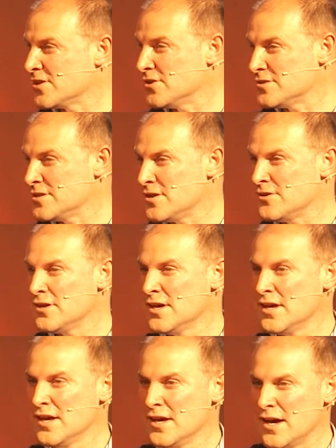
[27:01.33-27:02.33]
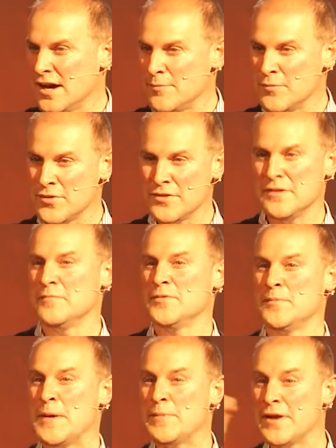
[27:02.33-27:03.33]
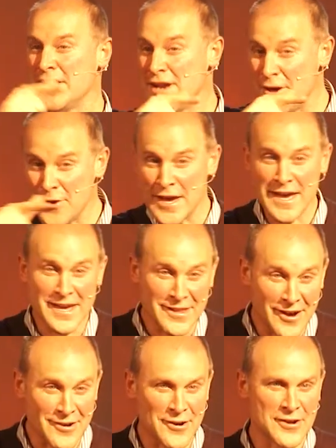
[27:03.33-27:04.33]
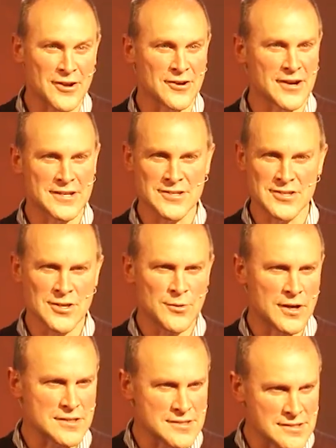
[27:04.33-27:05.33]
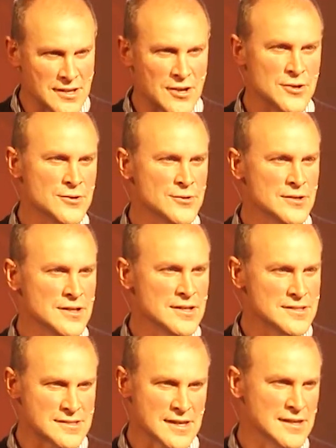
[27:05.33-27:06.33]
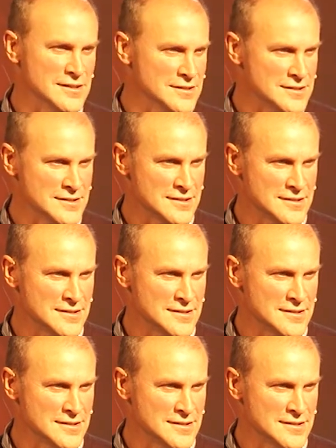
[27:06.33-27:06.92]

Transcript: God. You know, the people I know here, our own congregation, you are so skilled.